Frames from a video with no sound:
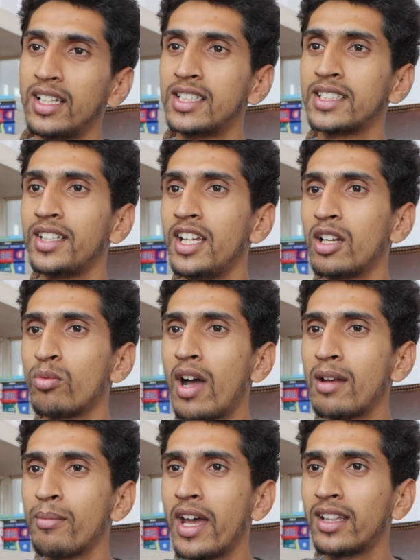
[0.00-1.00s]
let's create
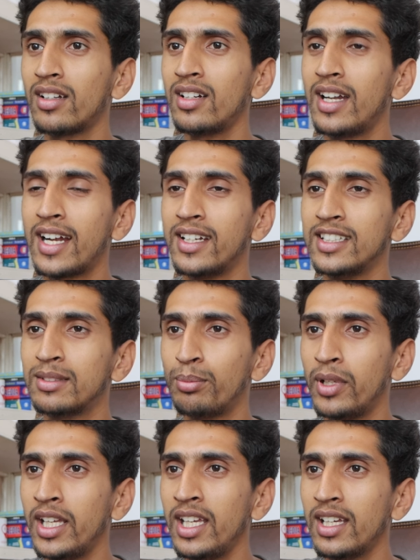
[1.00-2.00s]
one method that
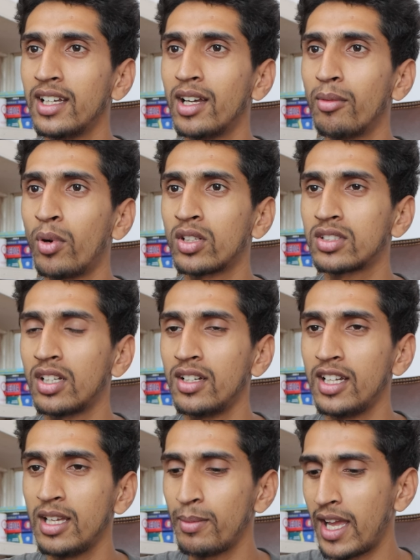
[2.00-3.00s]
display
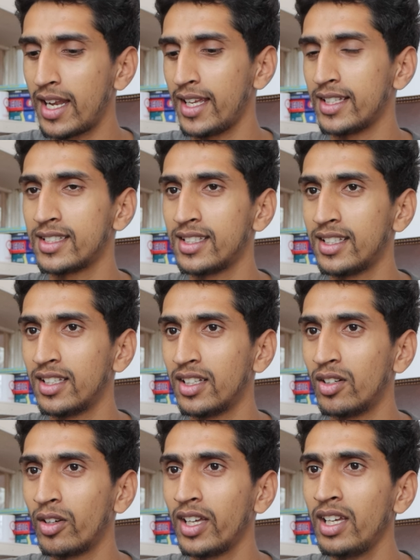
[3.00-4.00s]
person name and age.
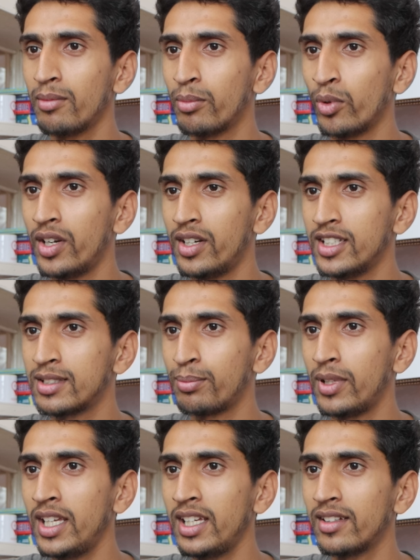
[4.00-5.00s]
Okay, void
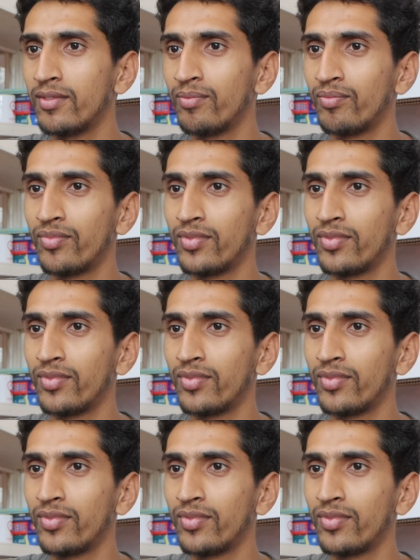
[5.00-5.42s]
display.